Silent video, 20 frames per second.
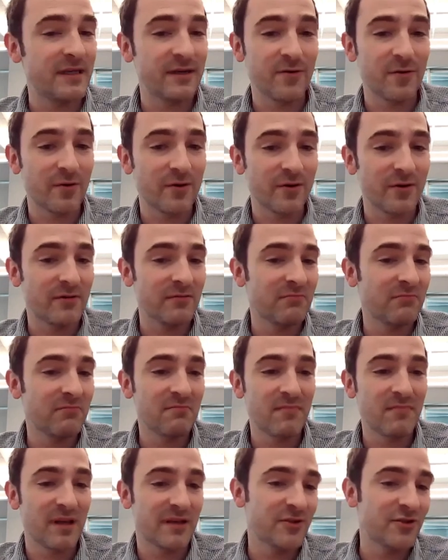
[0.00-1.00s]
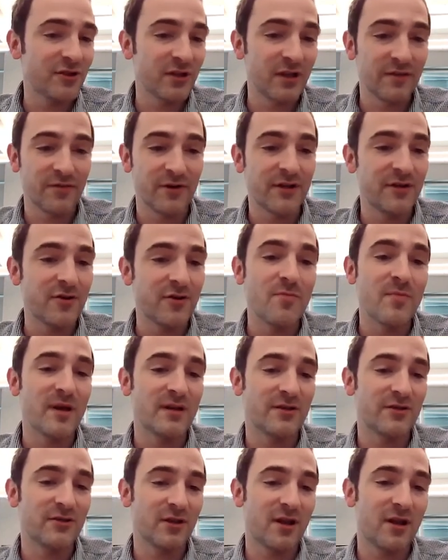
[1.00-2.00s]
in-order message delivery, no
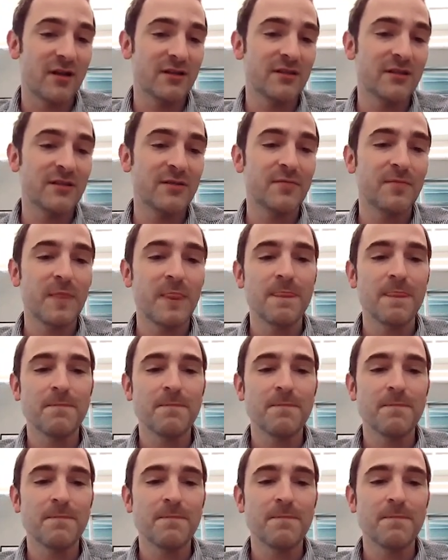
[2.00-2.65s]
message loss.